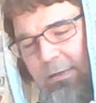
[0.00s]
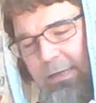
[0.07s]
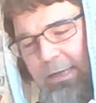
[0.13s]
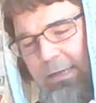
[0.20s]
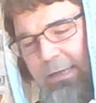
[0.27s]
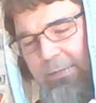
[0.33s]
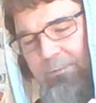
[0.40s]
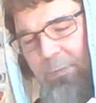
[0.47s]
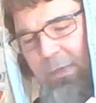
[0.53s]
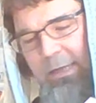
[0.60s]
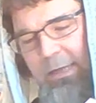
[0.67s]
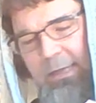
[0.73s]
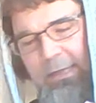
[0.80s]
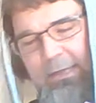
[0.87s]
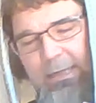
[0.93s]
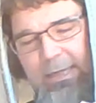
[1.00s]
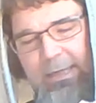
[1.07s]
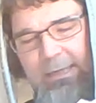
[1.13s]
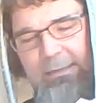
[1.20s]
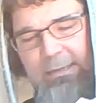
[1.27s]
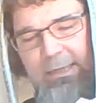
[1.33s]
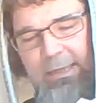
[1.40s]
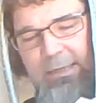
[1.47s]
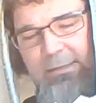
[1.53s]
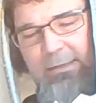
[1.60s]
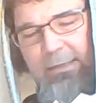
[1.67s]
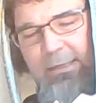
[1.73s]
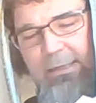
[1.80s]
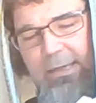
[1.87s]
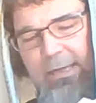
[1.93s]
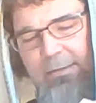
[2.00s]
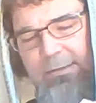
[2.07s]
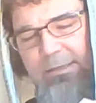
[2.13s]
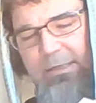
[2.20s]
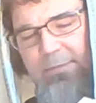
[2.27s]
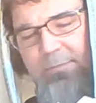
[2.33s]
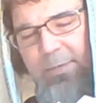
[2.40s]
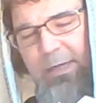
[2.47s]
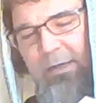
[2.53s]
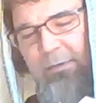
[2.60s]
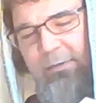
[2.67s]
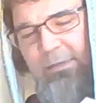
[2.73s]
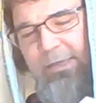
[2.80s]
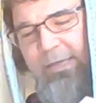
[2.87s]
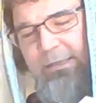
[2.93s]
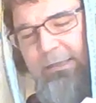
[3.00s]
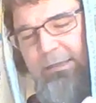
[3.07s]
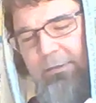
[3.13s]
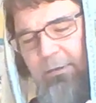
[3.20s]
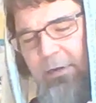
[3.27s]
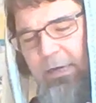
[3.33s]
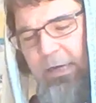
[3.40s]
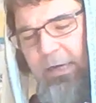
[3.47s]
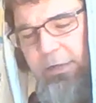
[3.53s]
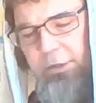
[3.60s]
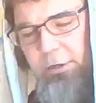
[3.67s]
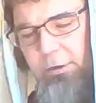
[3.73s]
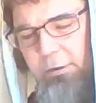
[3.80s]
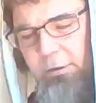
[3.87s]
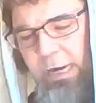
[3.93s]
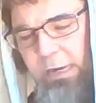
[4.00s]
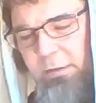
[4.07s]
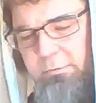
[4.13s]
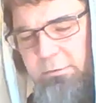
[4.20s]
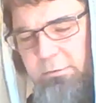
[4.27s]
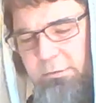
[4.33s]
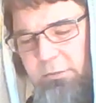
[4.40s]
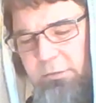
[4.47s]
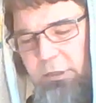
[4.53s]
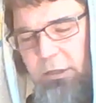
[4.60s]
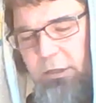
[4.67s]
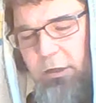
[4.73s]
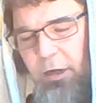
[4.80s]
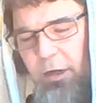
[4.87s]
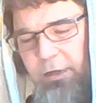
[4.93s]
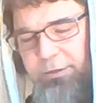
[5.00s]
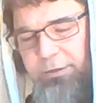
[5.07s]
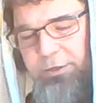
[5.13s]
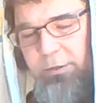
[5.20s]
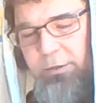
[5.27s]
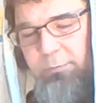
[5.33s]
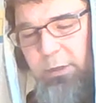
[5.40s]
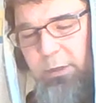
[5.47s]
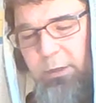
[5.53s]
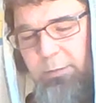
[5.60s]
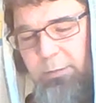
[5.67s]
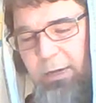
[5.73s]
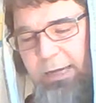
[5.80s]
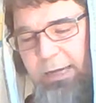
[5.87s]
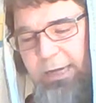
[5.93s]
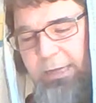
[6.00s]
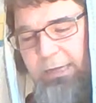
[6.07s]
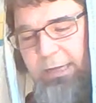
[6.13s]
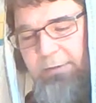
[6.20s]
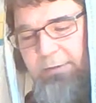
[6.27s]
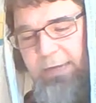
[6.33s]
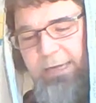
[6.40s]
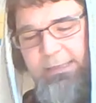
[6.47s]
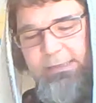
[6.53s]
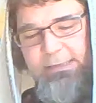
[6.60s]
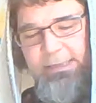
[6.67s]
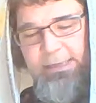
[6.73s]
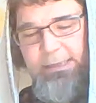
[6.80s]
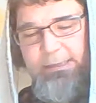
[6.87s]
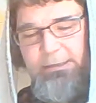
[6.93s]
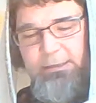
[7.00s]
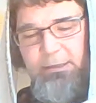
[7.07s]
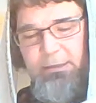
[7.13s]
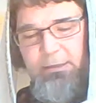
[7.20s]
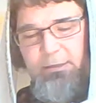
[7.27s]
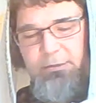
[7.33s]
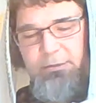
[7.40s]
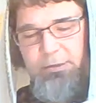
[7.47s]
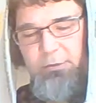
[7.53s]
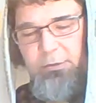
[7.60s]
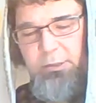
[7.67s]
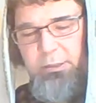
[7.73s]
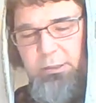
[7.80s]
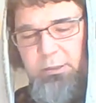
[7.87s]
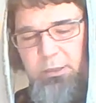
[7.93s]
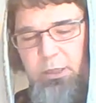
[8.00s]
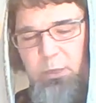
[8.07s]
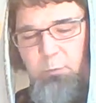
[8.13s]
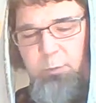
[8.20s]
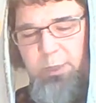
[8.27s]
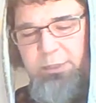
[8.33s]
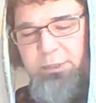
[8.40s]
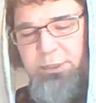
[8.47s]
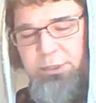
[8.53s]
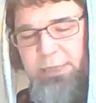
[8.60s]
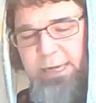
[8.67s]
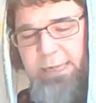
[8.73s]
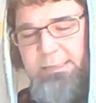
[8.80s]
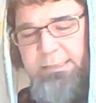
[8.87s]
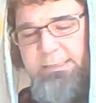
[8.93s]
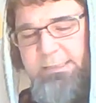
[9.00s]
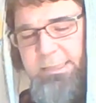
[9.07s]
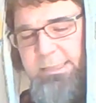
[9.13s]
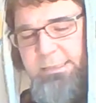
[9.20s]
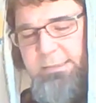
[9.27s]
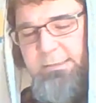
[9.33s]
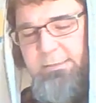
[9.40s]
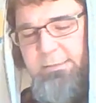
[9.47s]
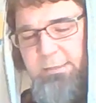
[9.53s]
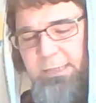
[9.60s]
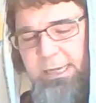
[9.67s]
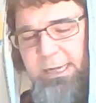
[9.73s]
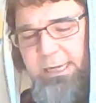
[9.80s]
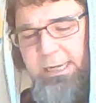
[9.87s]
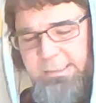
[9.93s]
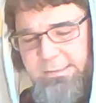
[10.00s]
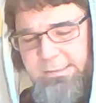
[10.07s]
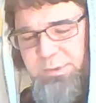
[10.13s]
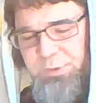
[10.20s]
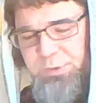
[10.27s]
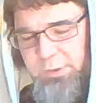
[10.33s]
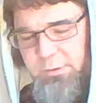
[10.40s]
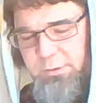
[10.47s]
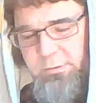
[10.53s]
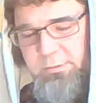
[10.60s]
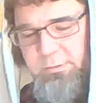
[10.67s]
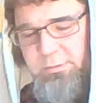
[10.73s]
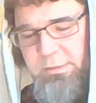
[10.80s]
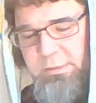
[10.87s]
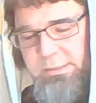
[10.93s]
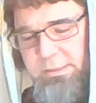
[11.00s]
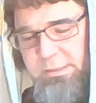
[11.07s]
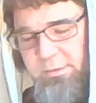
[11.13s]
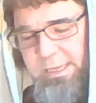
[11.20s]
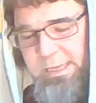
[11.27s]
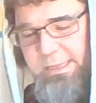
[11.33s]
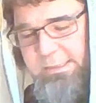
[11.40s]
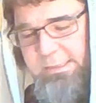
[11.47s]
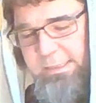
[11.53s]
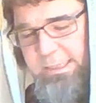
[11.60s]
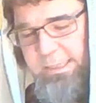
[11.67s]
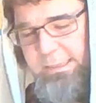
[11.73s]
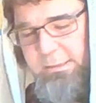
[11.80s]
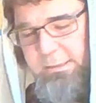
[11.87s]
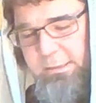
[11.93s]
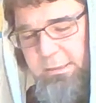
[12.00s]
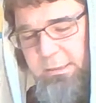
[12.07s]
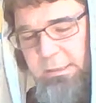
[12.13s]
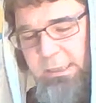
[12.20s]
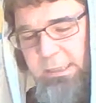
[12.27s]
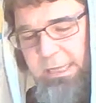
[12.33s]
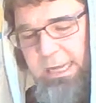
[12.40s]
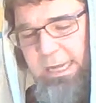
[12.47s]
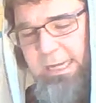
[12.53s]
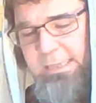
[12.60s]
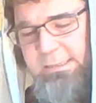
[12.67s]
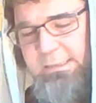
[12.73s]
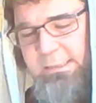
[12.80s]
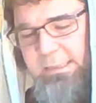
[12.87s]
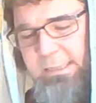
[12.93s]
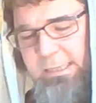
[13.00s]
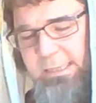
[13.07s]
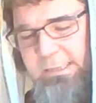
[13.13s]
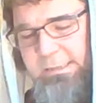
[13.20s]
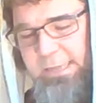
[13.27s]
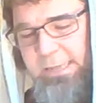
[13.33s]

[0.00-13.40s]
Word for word: okay. And and and announced that Peter was at the door, and you're out on your mind? And they said to her, But she insists it is true. So they said, It is his